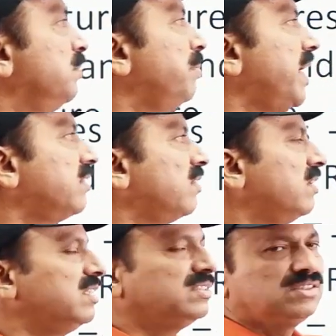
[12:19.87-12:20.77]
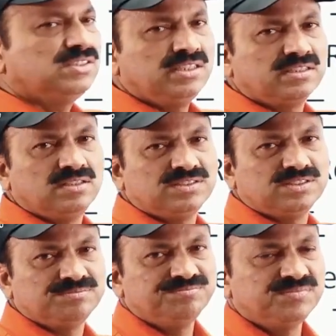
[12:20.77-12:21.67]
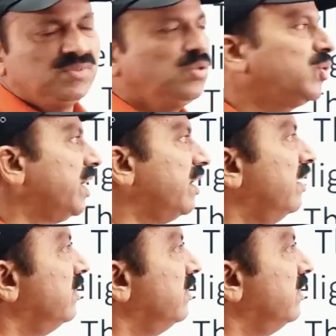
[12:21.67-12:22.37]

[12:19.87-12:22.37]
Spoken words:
impact on history and culture, okay,